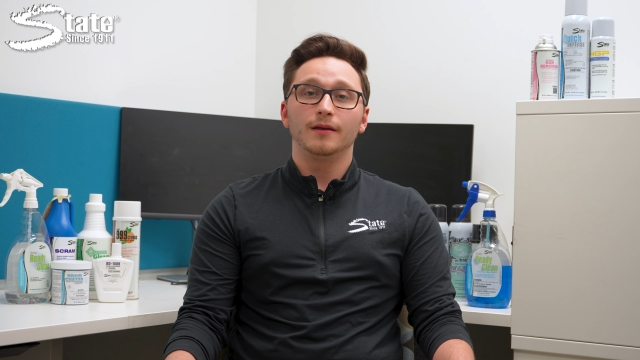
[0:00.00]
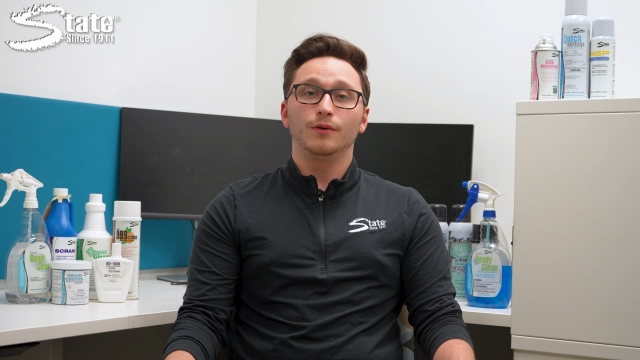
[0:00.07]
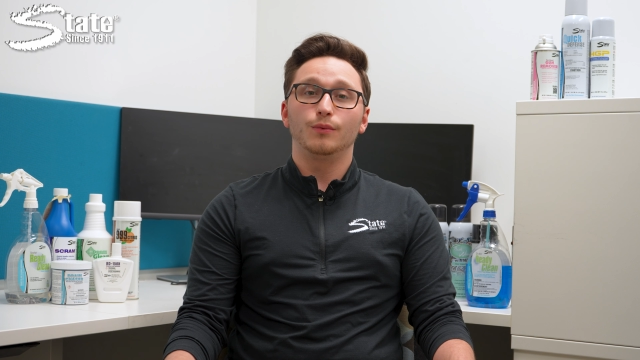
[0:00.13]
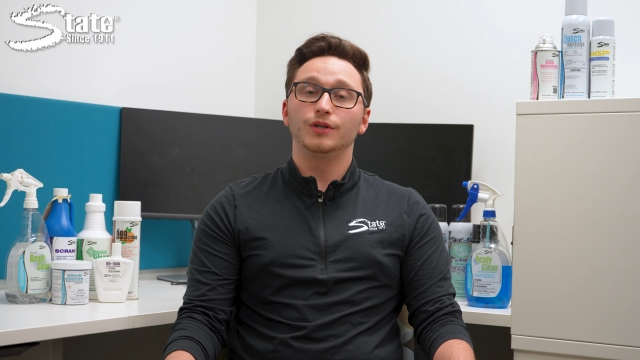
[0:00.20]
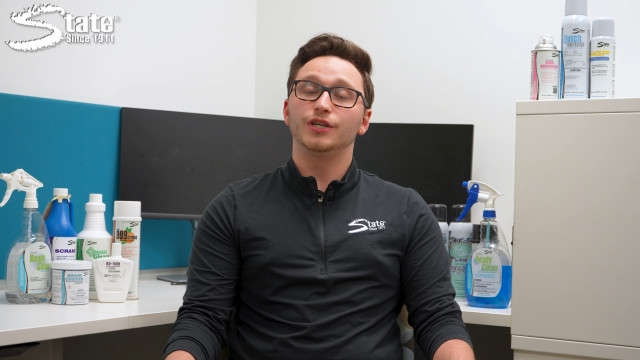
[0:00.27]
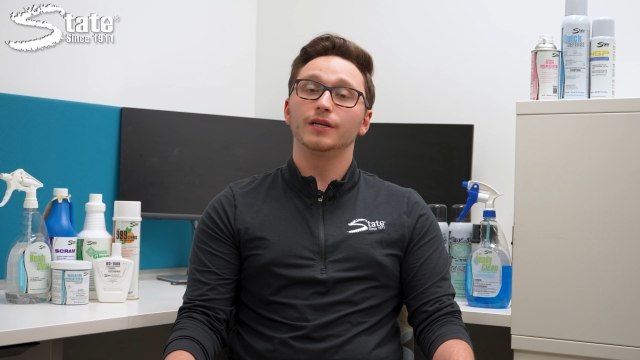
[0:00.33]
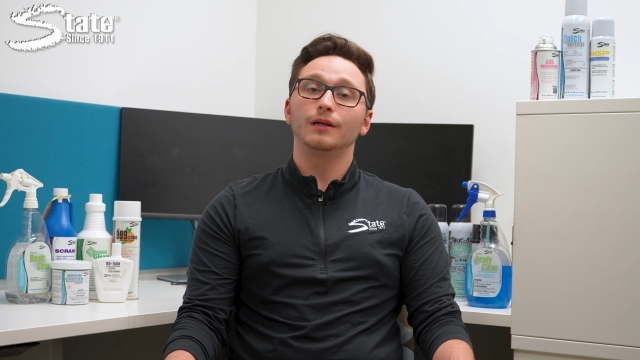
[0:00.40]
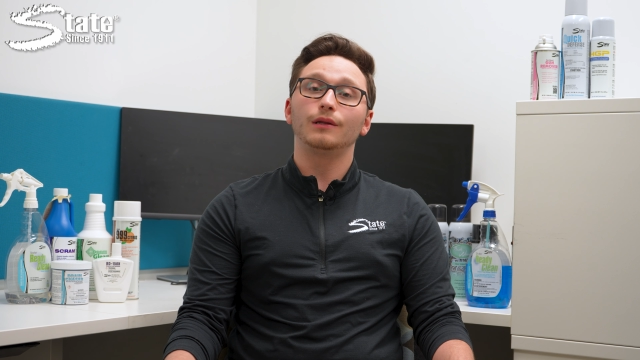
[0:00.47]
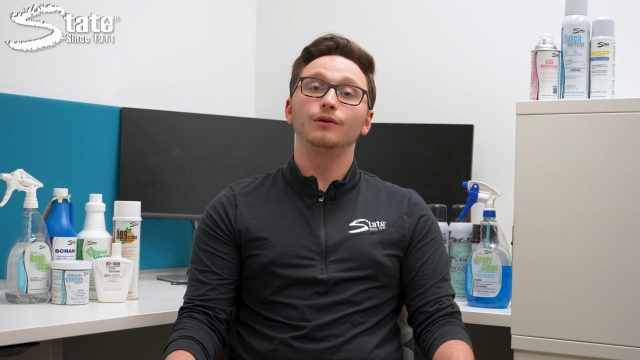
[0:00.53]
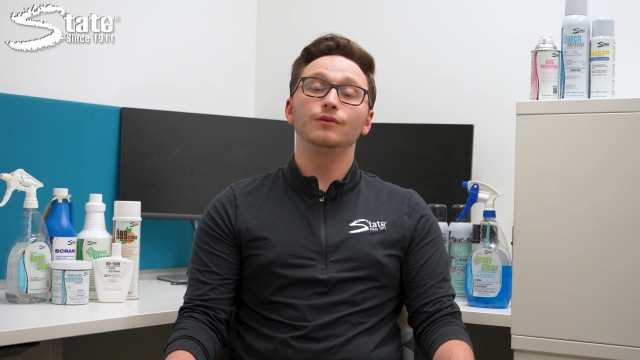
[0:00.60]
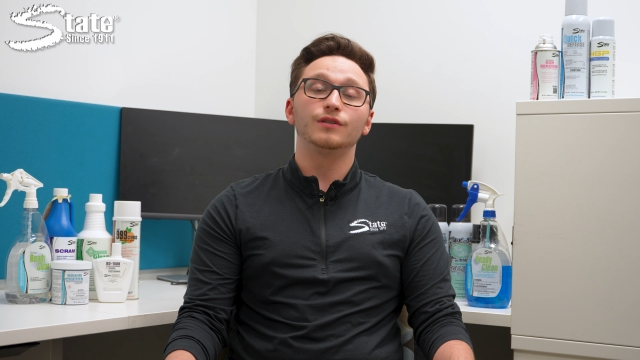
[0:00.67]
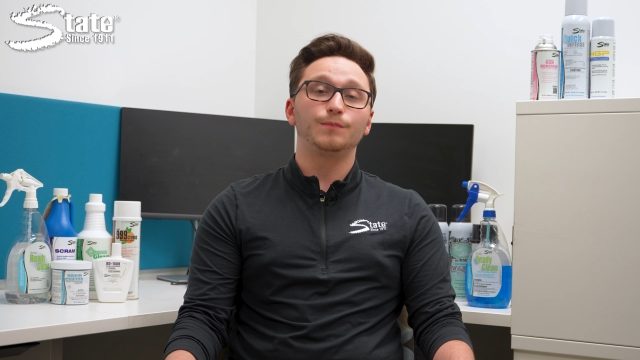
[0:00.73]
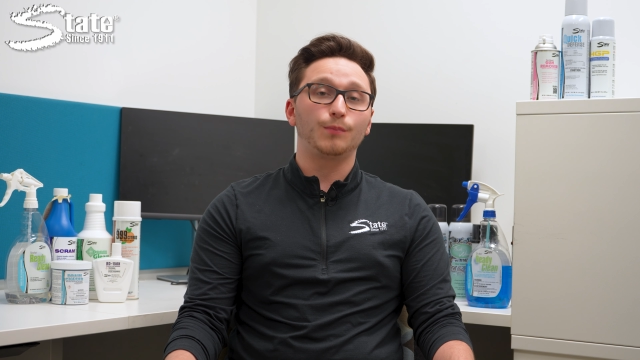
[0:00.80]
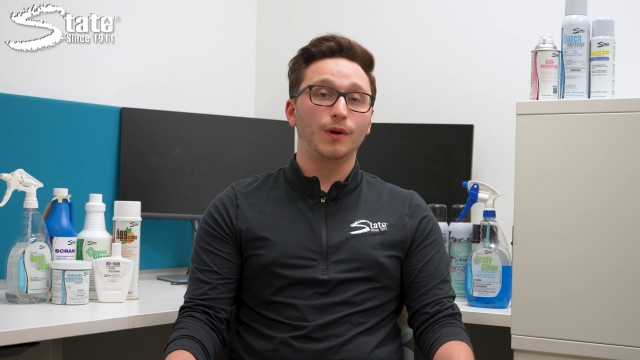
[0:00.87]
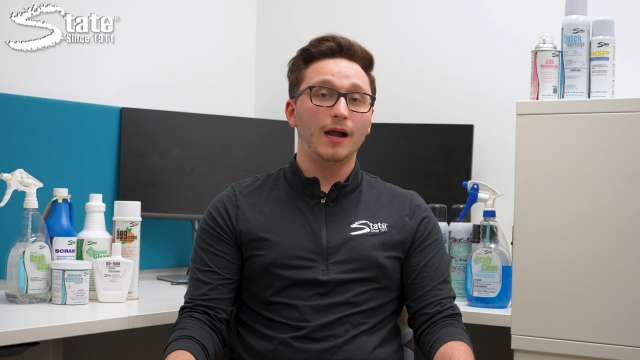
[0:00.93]
which
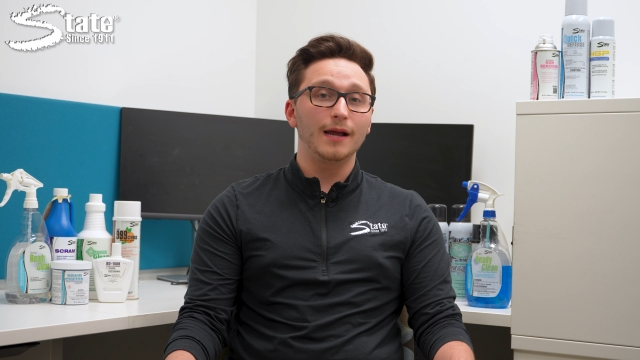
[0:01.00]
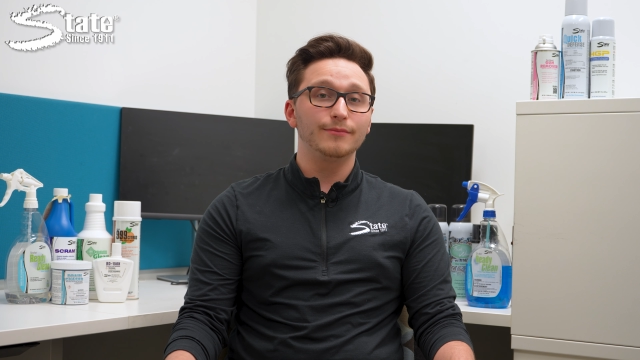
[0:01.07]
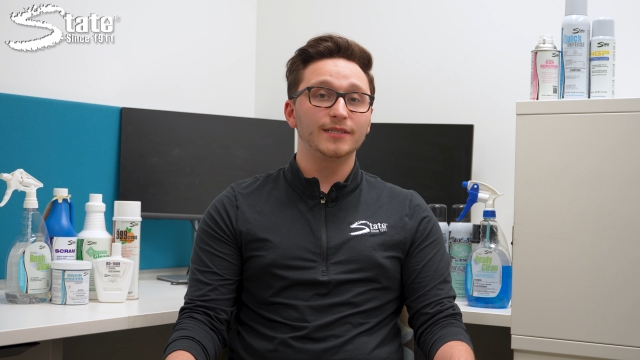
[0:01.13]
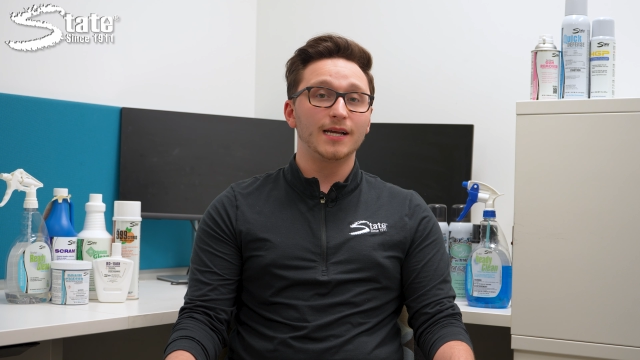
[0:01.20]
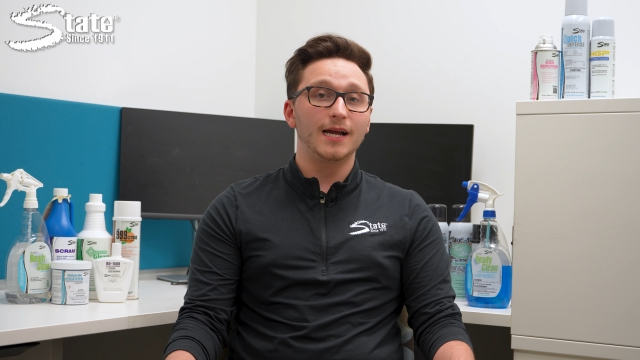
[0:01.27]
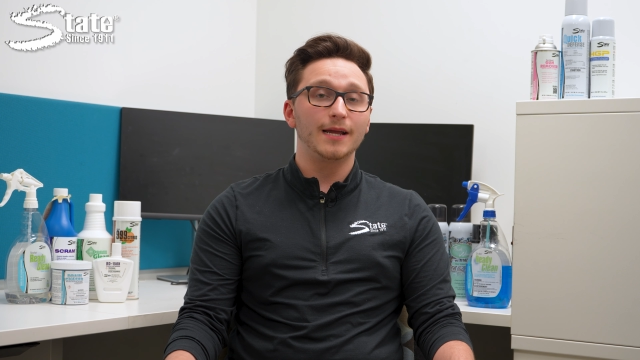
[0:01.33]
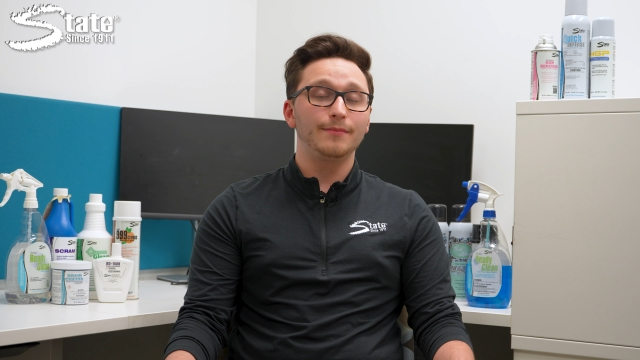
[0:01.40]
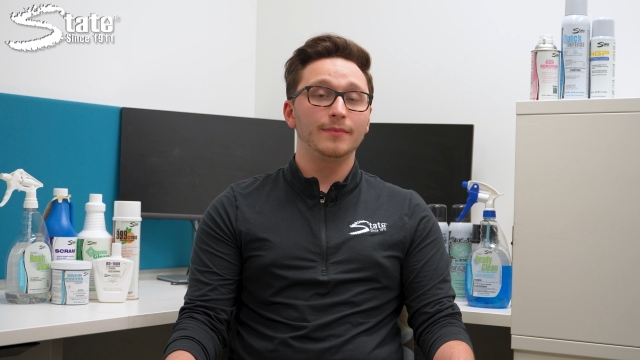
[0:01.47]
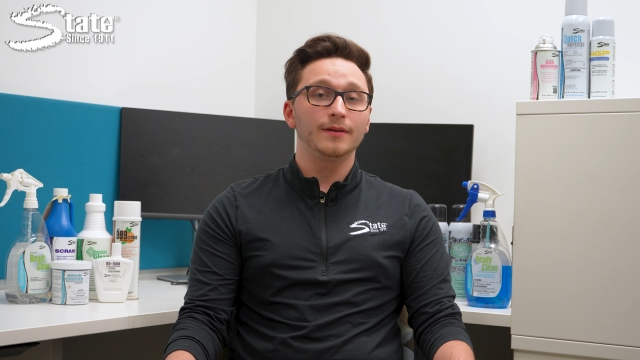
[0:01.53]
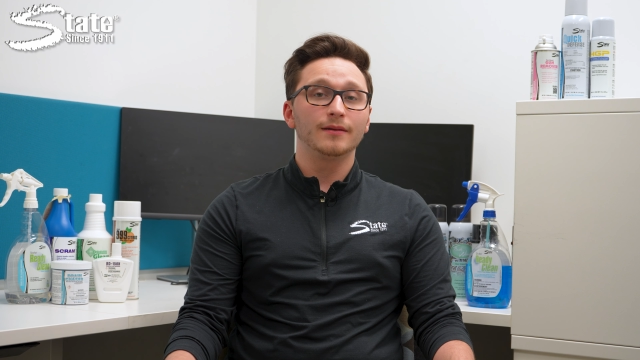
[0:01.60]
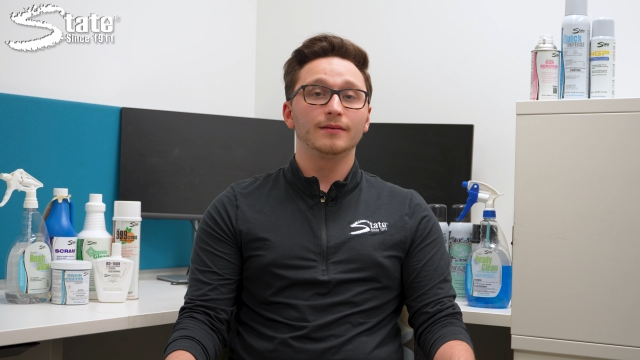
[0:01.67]
includes PrimeZyme,